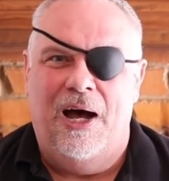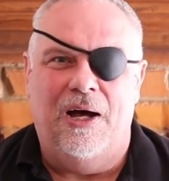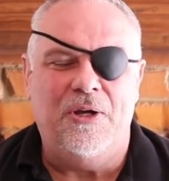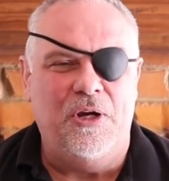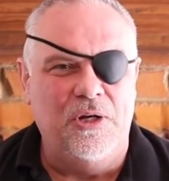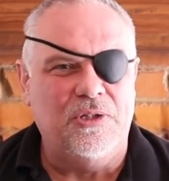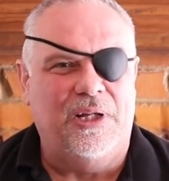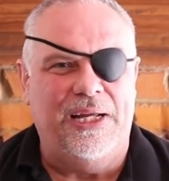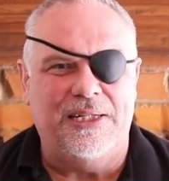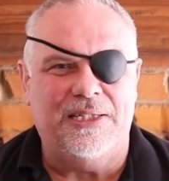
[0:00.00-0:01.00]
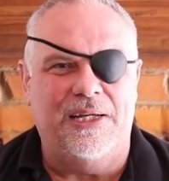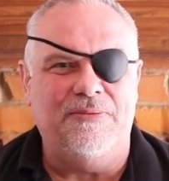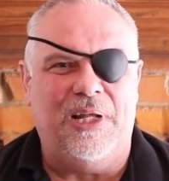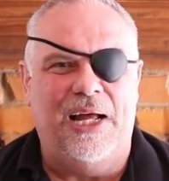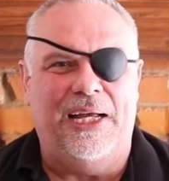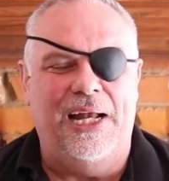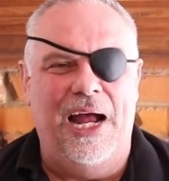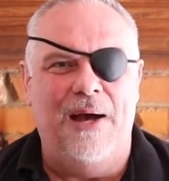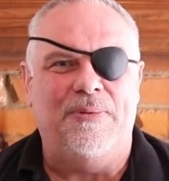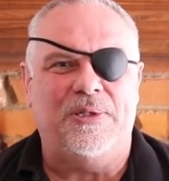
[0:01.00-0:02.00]
Usually it seems like it
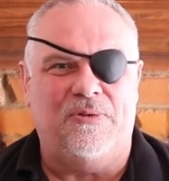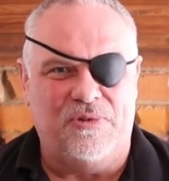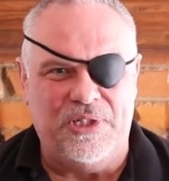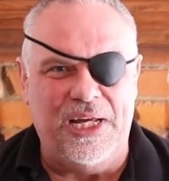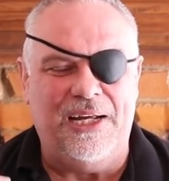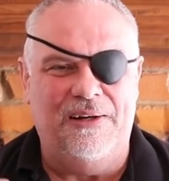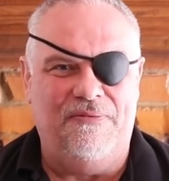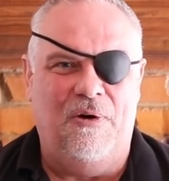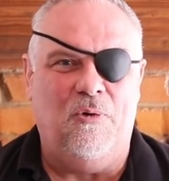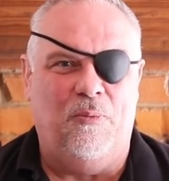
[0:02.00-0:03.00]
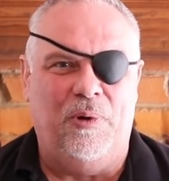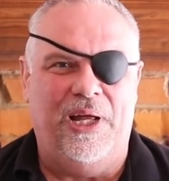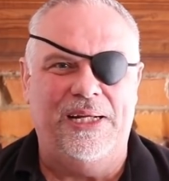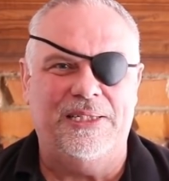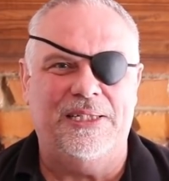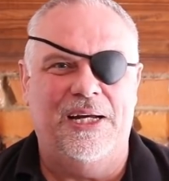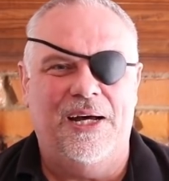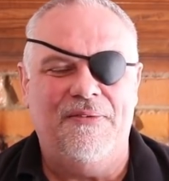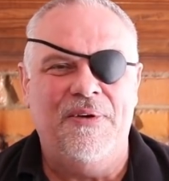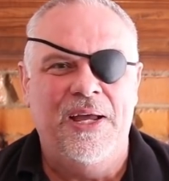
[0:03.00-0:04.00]
happens on second focal plane
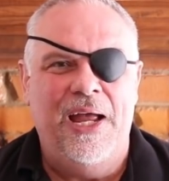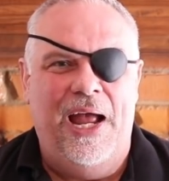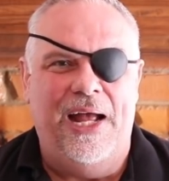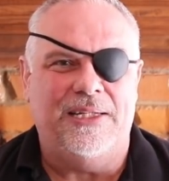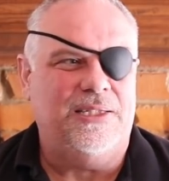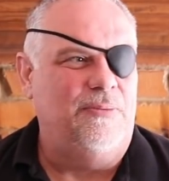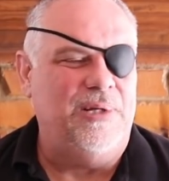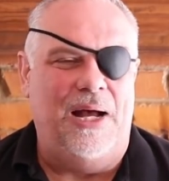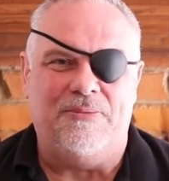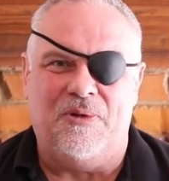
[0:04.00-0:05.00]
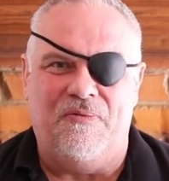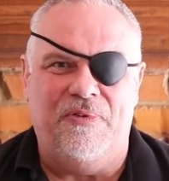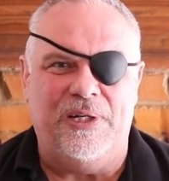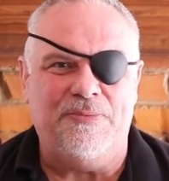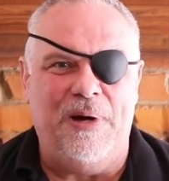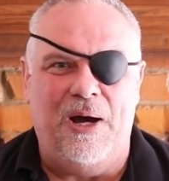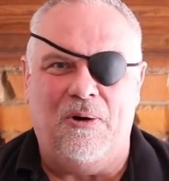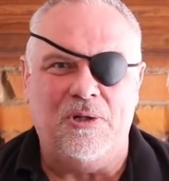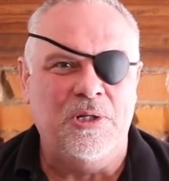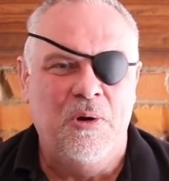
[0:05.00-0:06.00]
stuff and sometimes on fixed
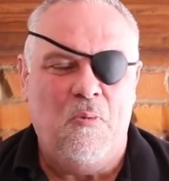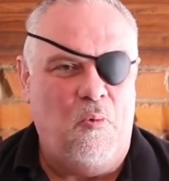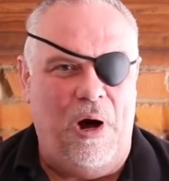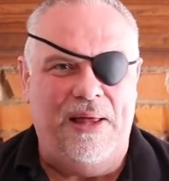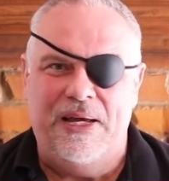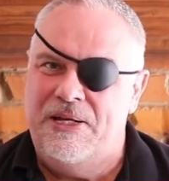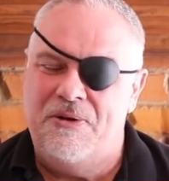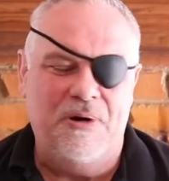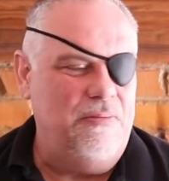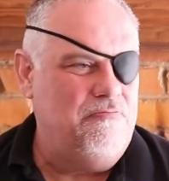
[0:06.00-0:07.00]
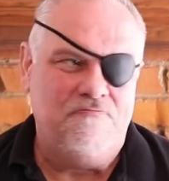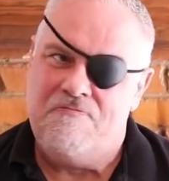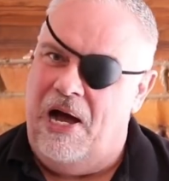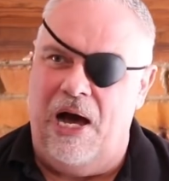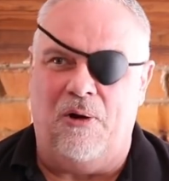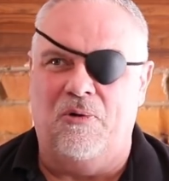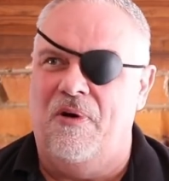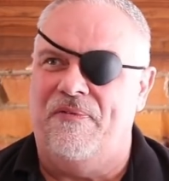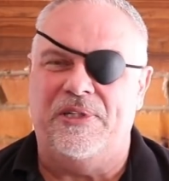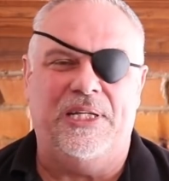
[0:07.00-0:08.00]
powers. Why they do it, I don't know.
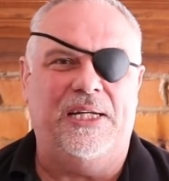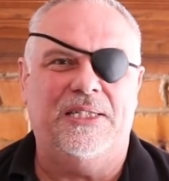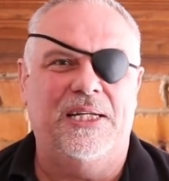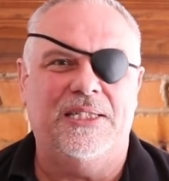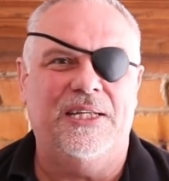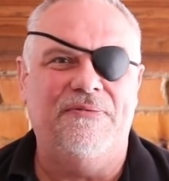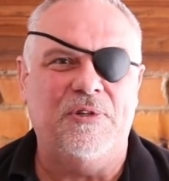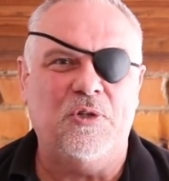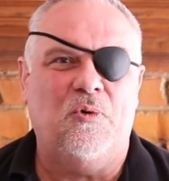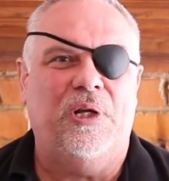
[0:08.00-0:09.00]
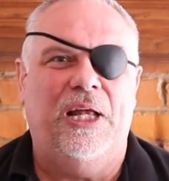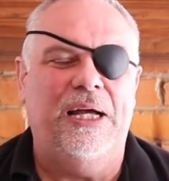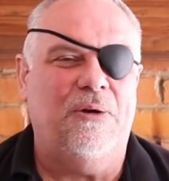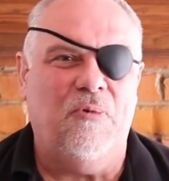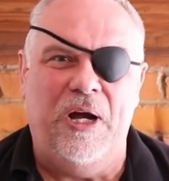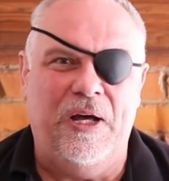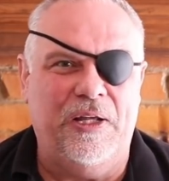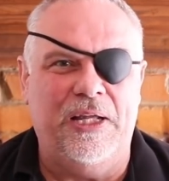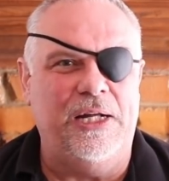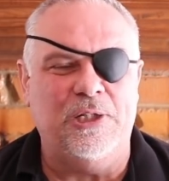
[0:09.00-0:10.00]
If it's excess inventory laying around
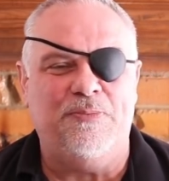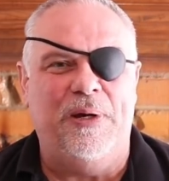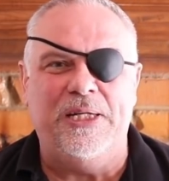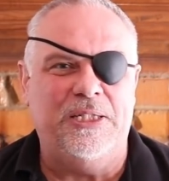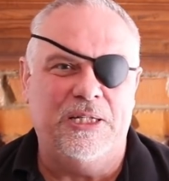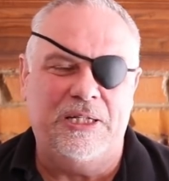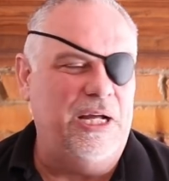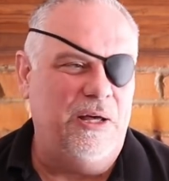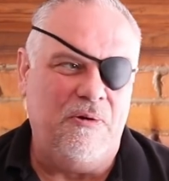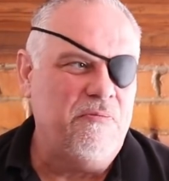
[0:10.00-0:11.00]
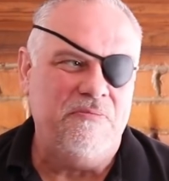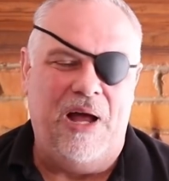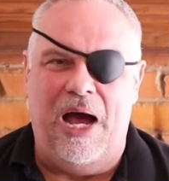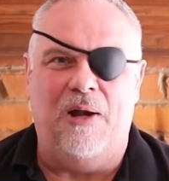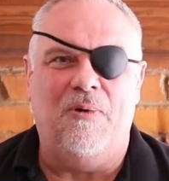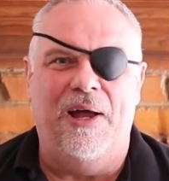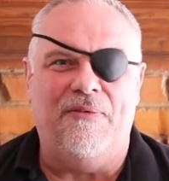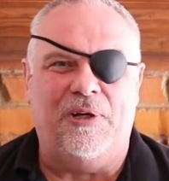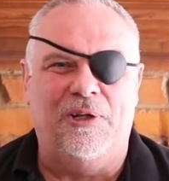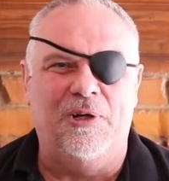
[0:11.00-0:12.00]
and they just pieced it together, I don't have
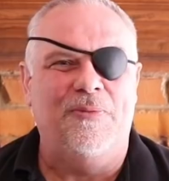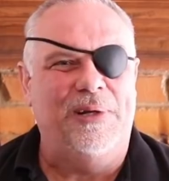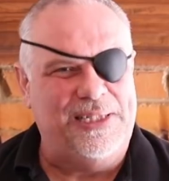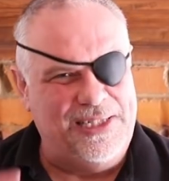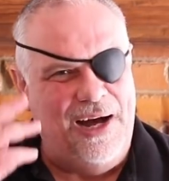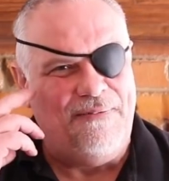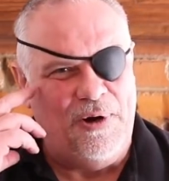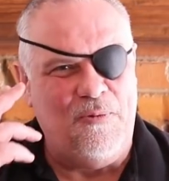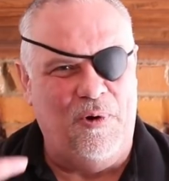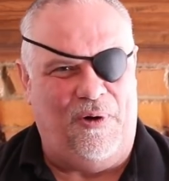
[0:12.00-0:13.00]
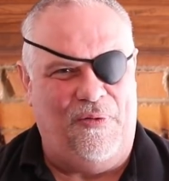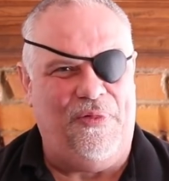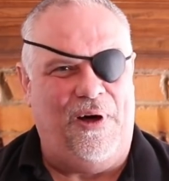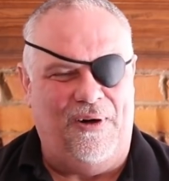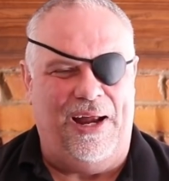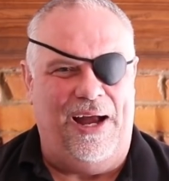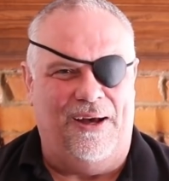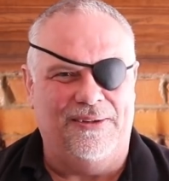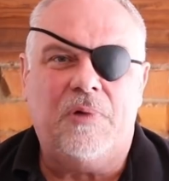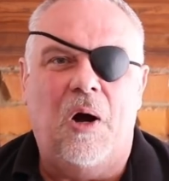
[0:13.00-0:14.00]
a clue, but it's not very well thought out.
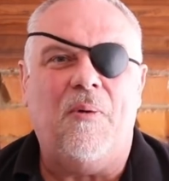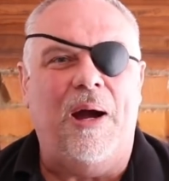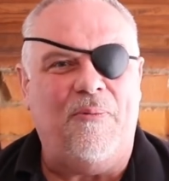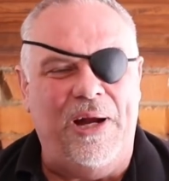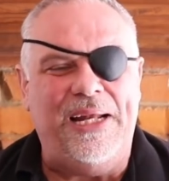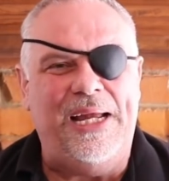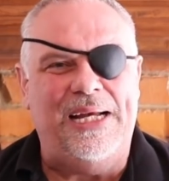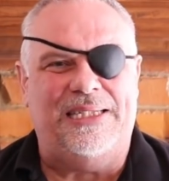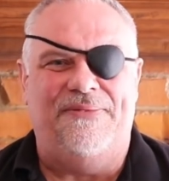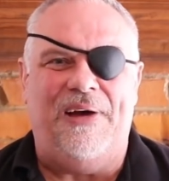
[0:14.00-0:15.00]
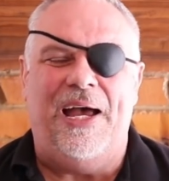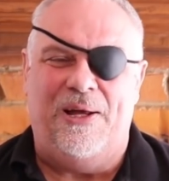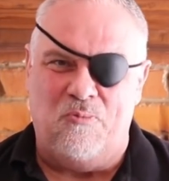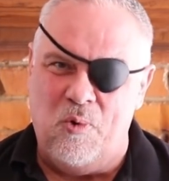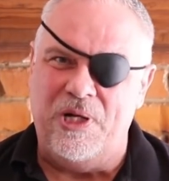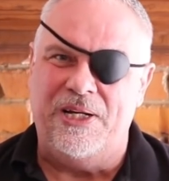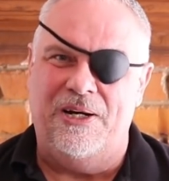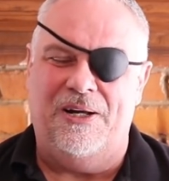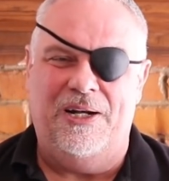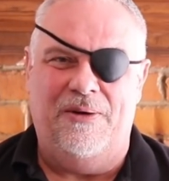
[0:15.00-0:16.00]
All right, Randy asked if I had one
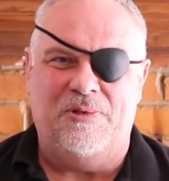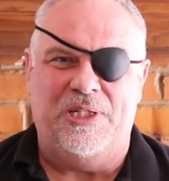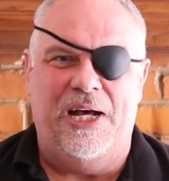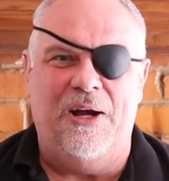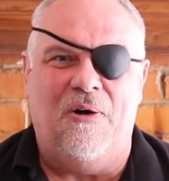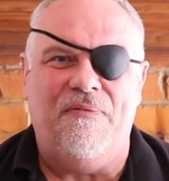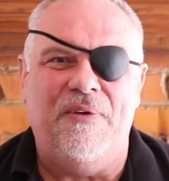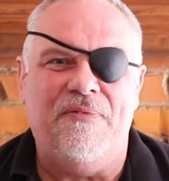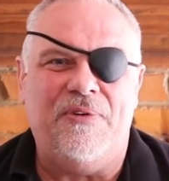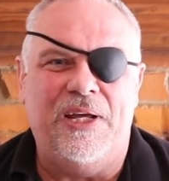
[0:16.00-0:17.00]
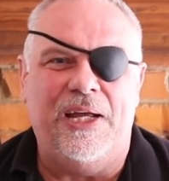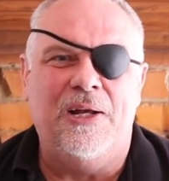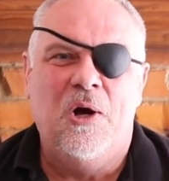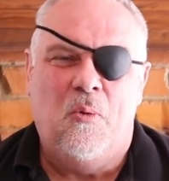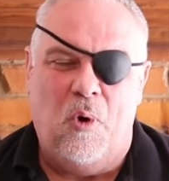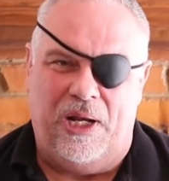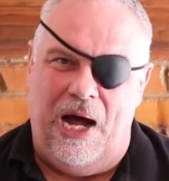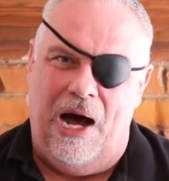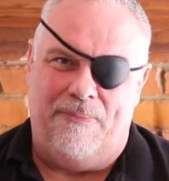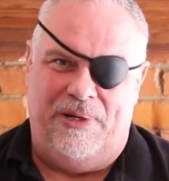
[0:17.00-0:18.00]
gun and it was an AR-15, what
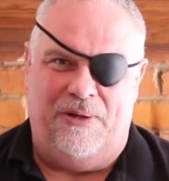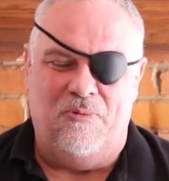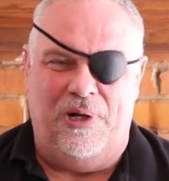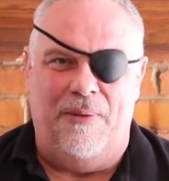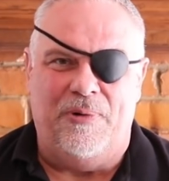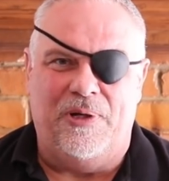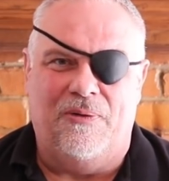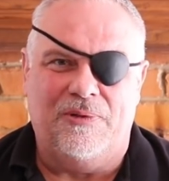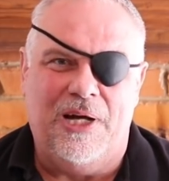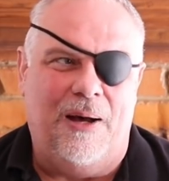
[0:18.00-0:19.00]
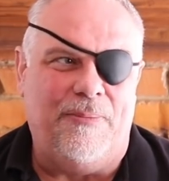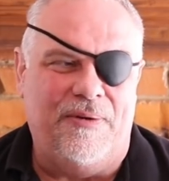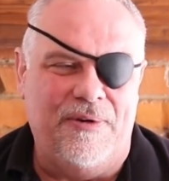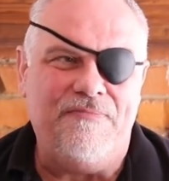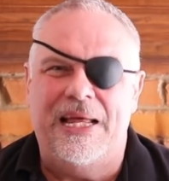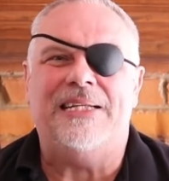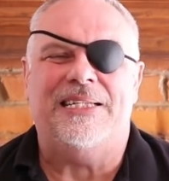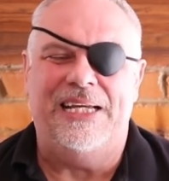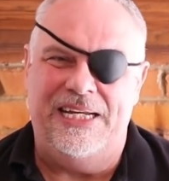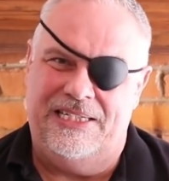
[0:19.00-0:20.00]
optic would I put on top of it? That's
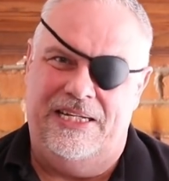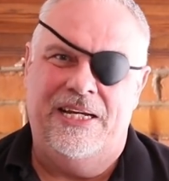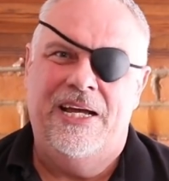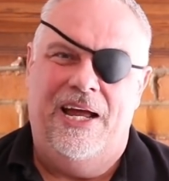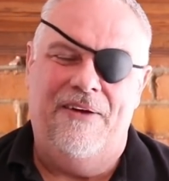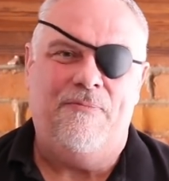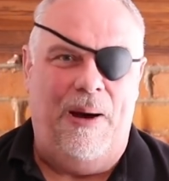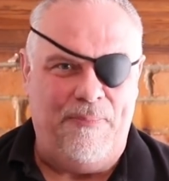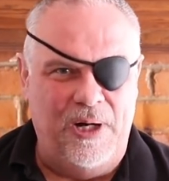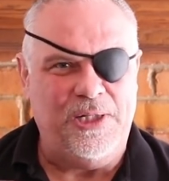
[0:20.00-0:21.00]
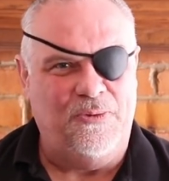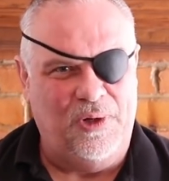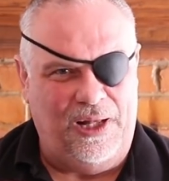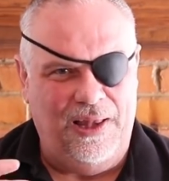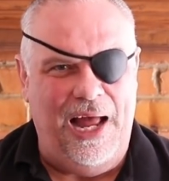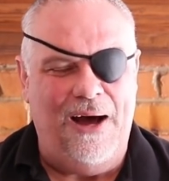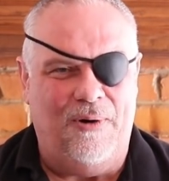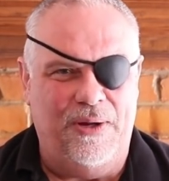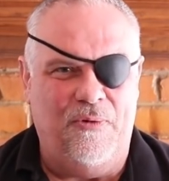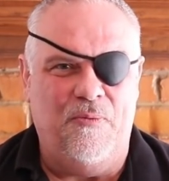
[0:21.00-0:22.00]
easy. If my budget would allow
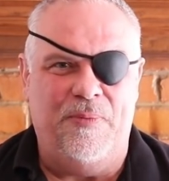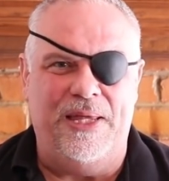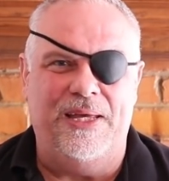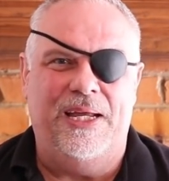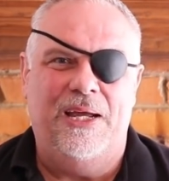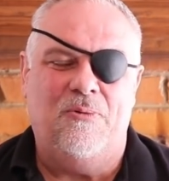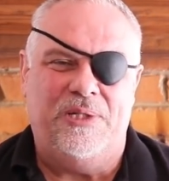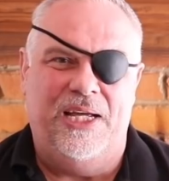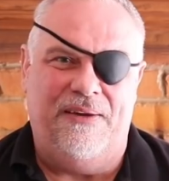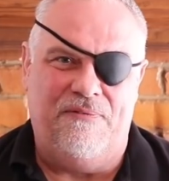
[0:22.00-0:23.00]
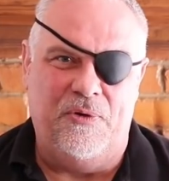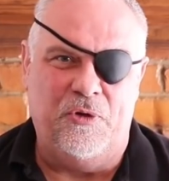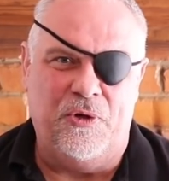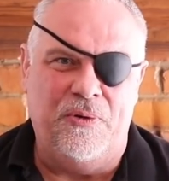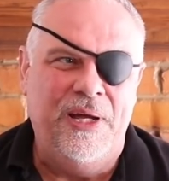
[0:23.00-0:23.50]
it, it would be the EOTech Voodoo.